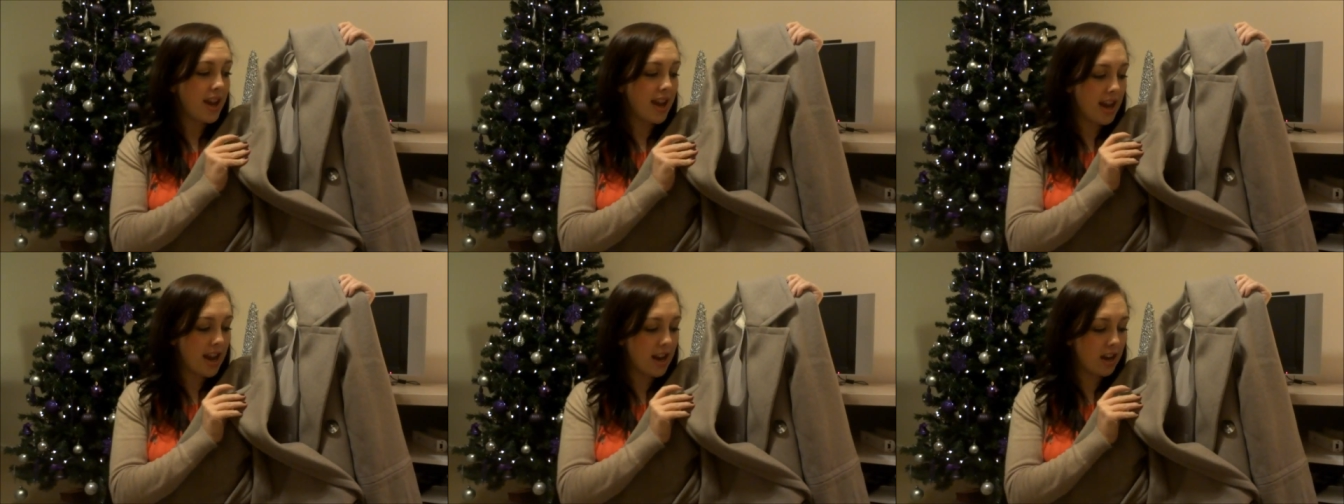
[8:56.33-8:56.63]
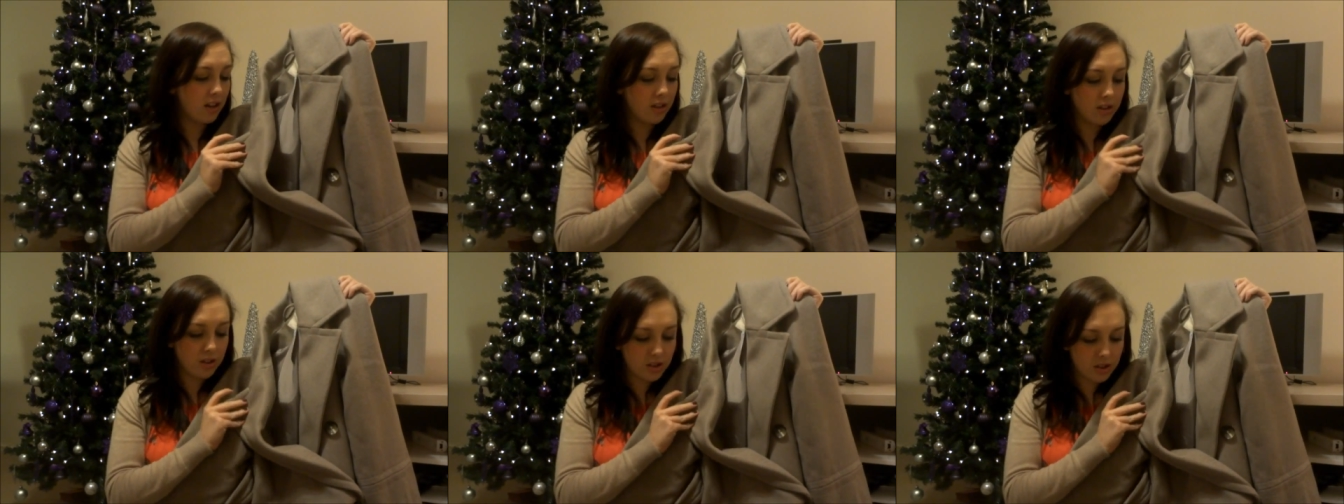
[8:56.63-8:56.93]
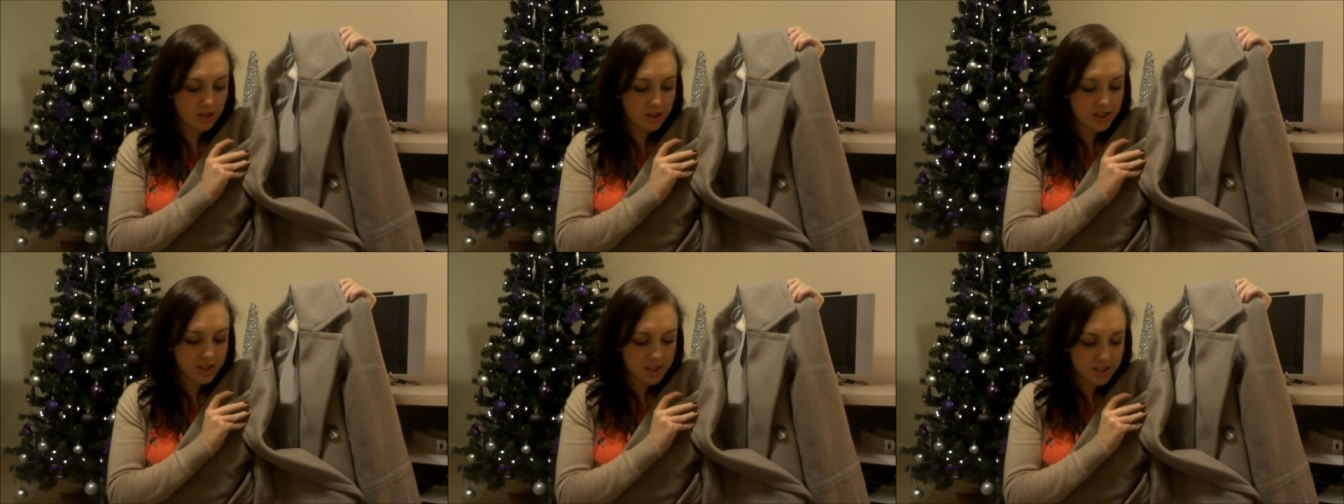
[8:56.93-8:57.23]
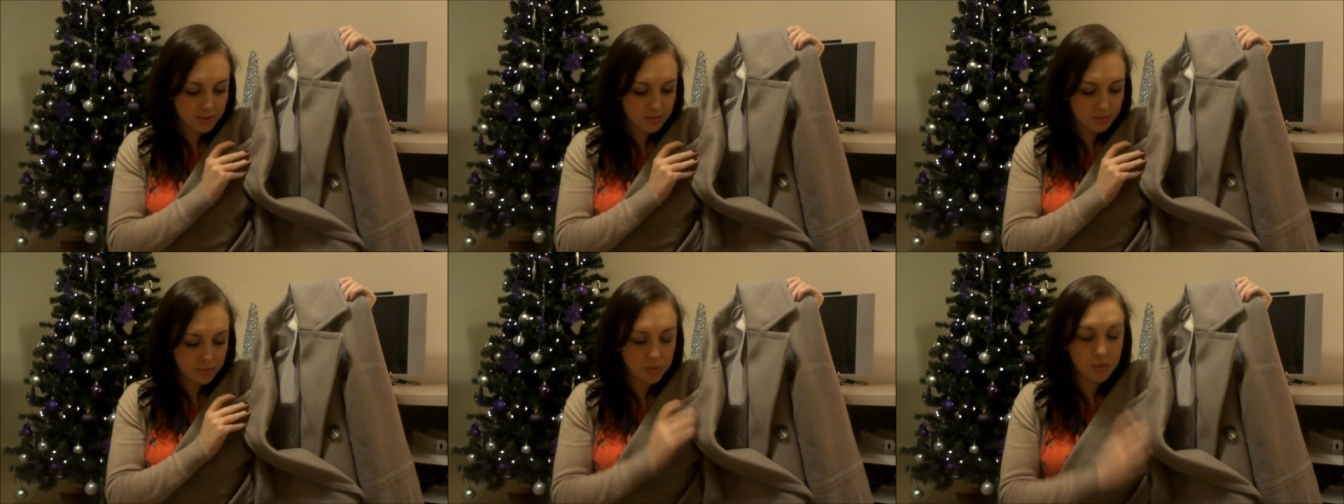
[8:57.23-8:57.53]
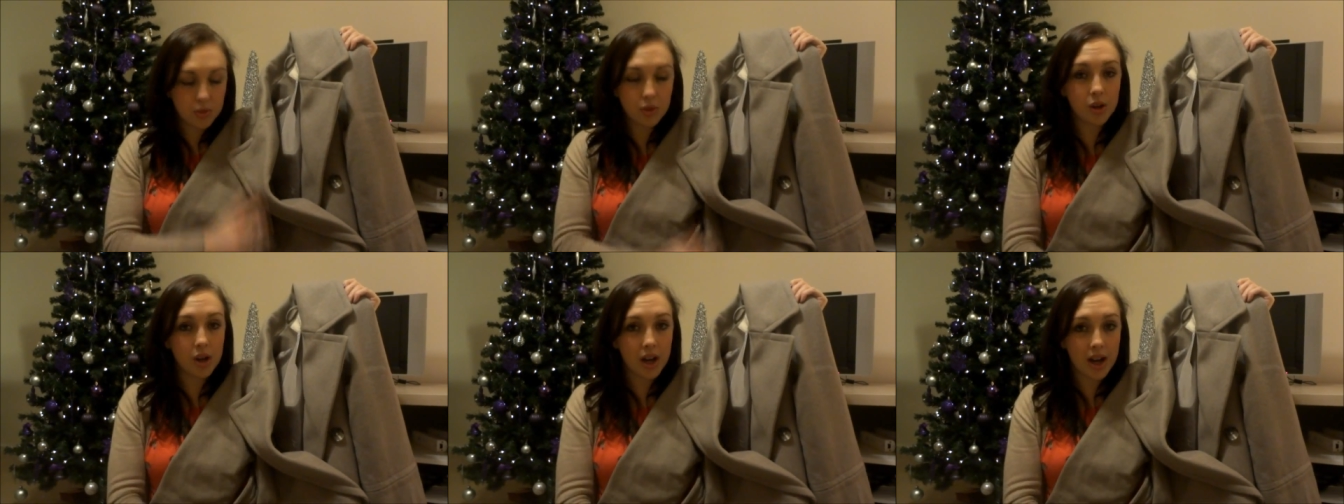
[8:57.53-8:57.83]
it looks
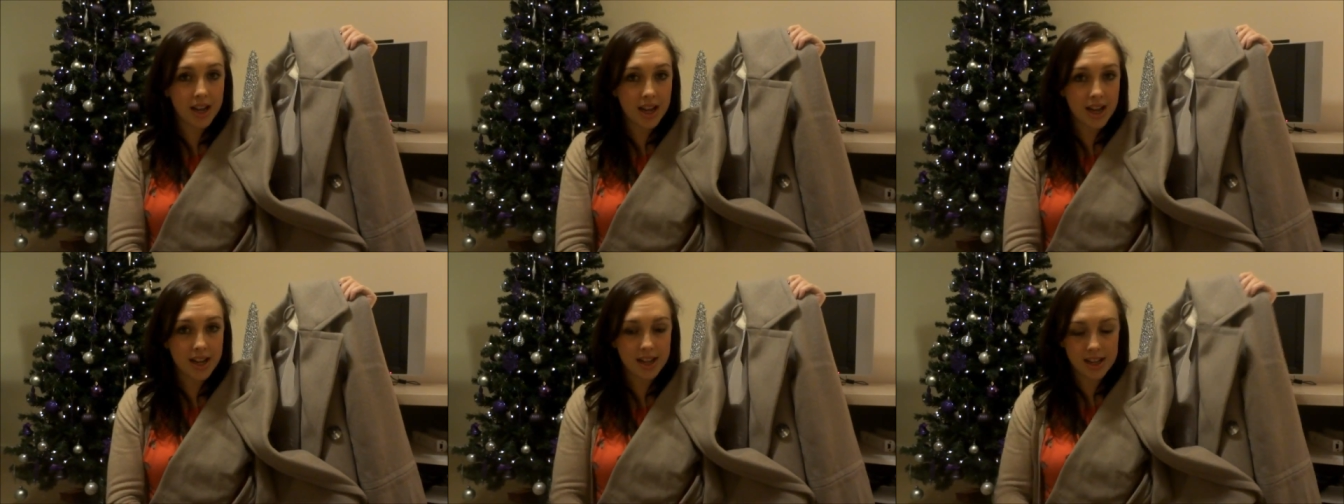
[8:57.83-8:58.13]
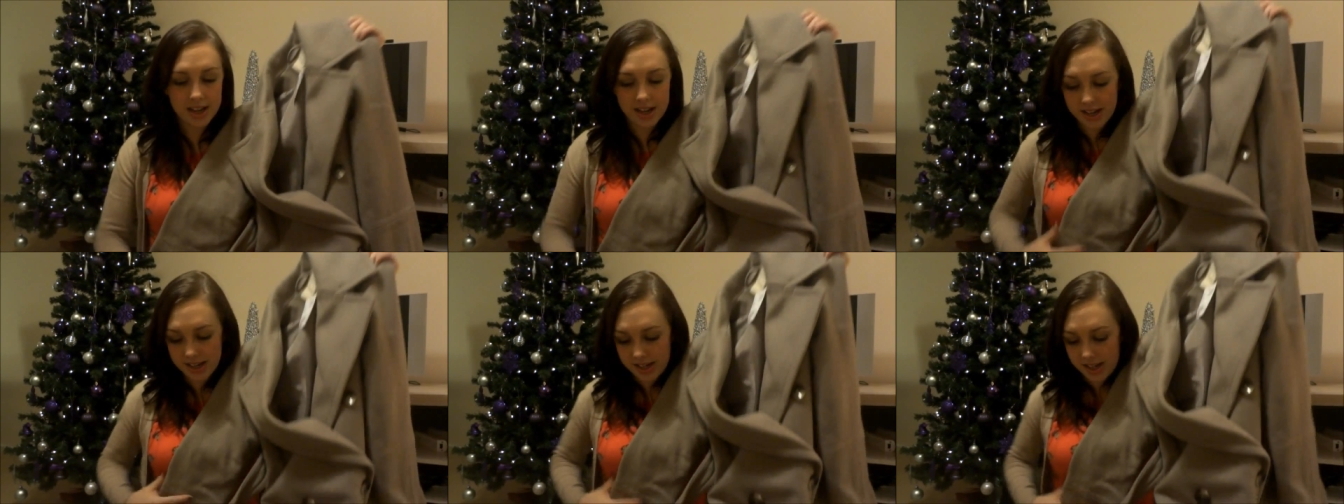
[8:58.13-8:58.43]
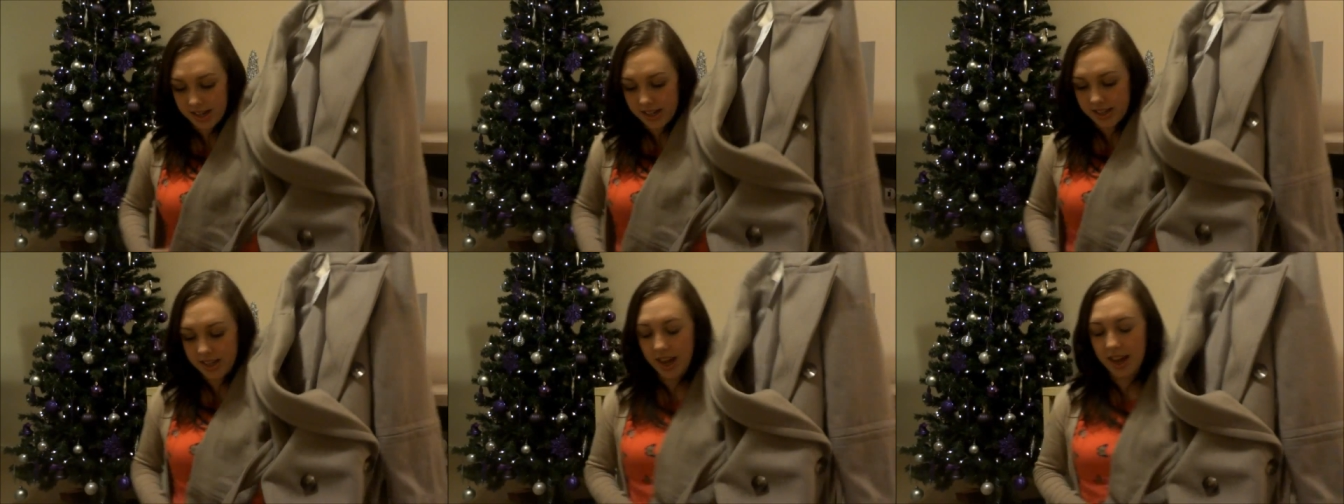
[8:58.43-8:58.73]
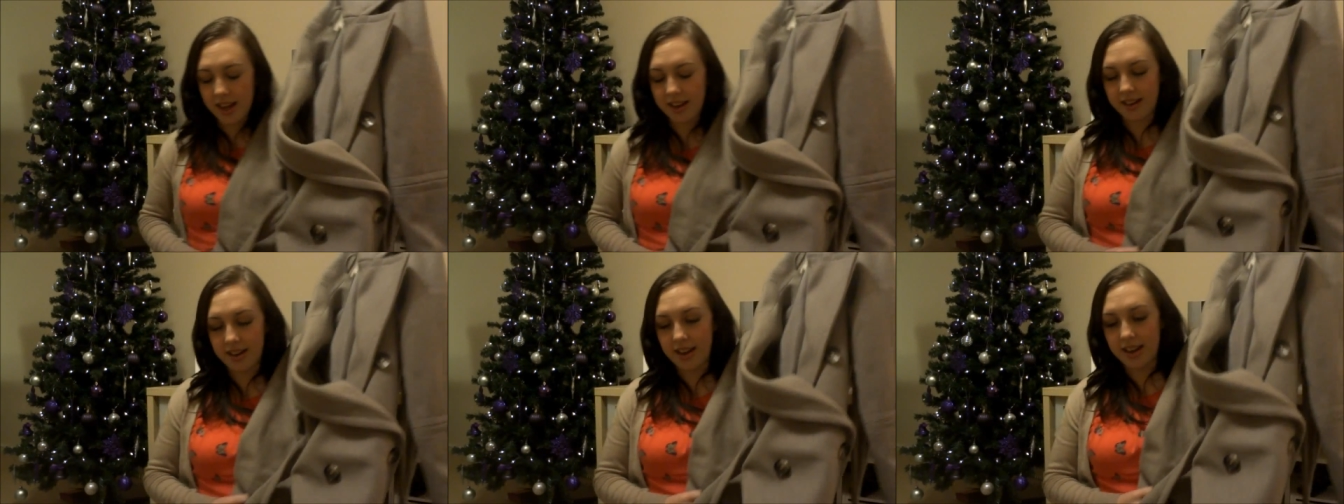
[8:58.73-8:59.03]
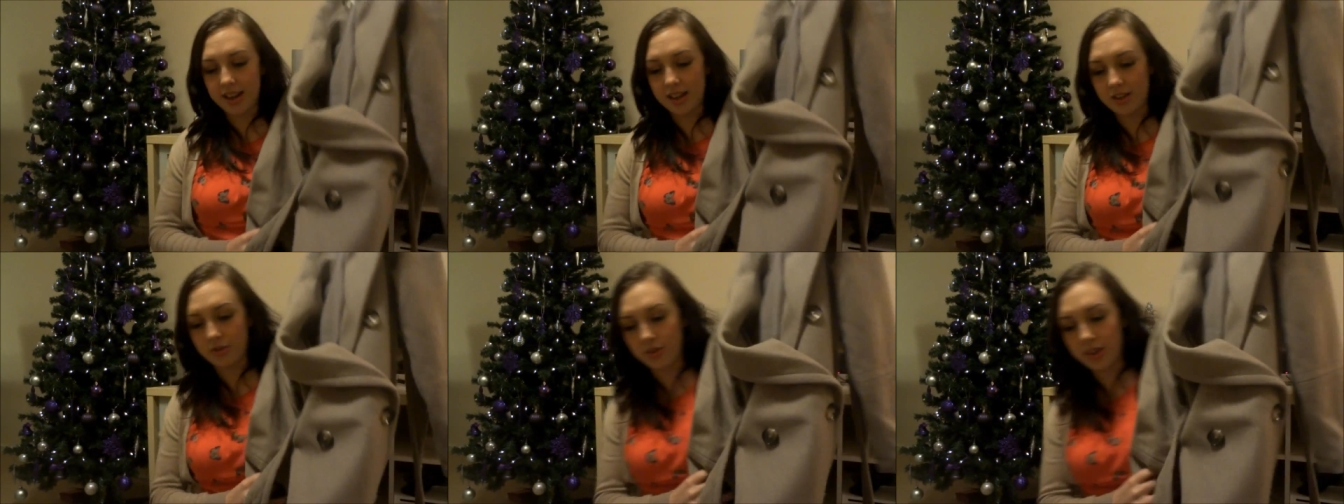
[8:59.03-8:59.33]
more high-end than it is, and
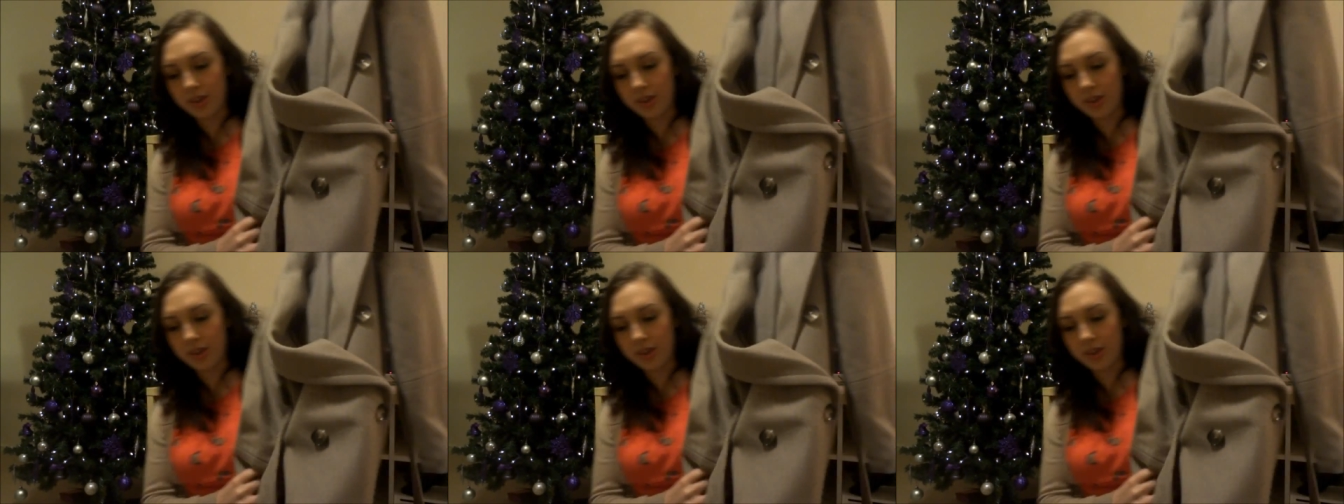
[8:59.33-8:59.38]
it's